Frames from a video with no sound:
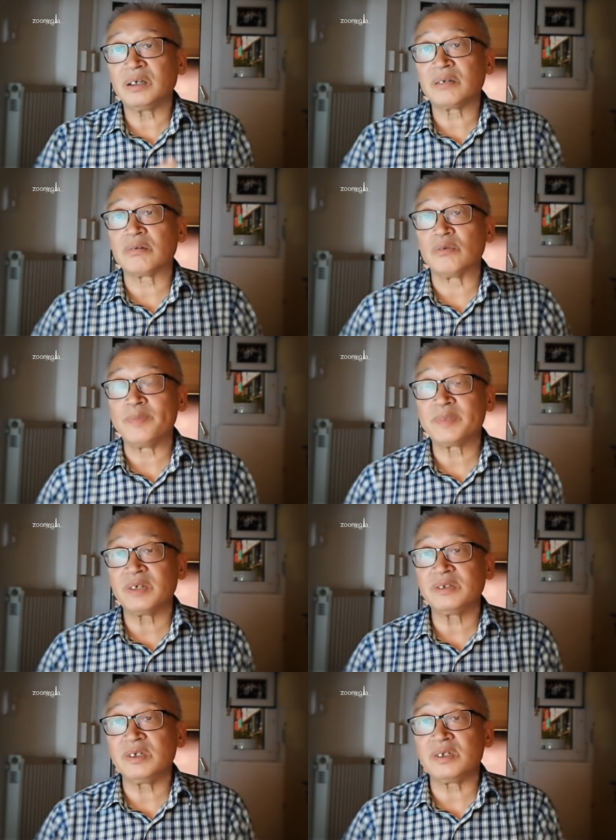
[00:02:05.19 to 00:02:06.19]
should have
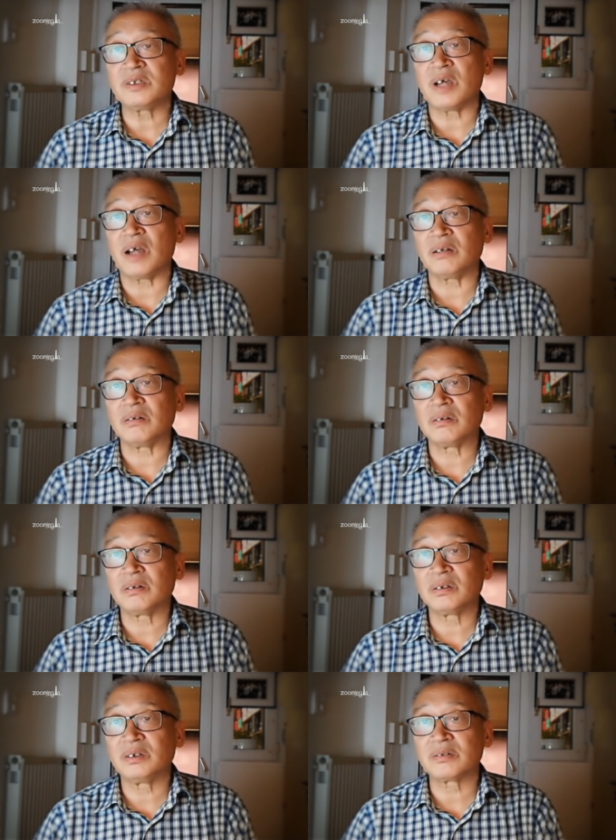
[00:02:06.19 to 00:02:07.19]
started in twenty
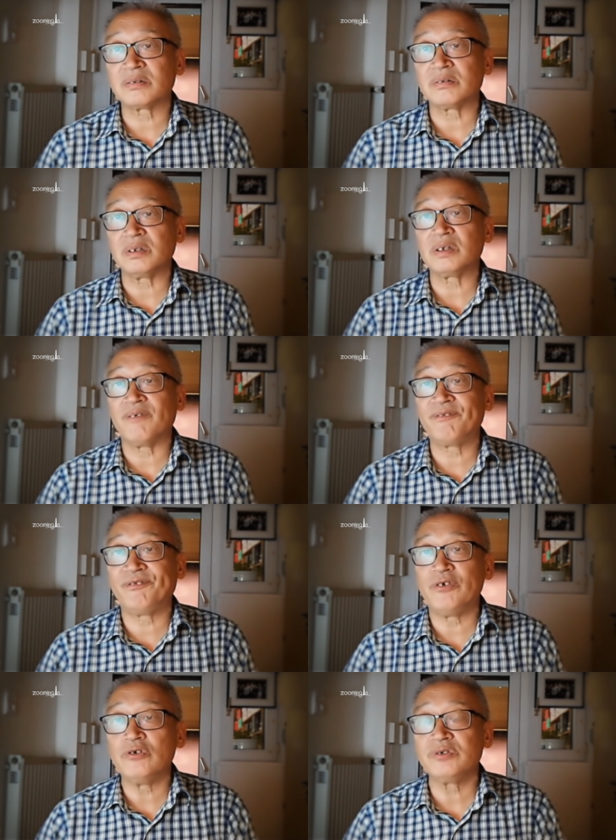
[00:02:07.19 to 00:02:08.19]
fourteen and ended in
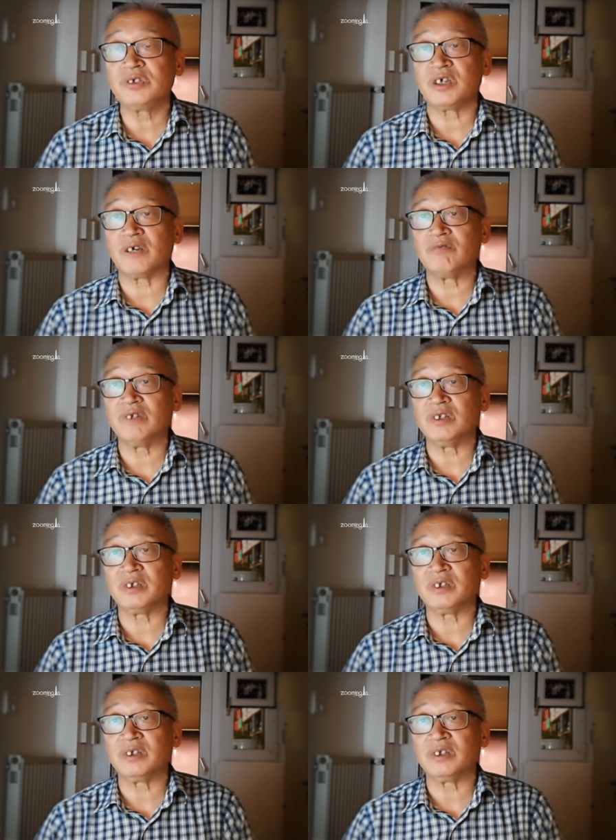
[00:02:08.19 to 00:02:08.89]
twenty sixteen.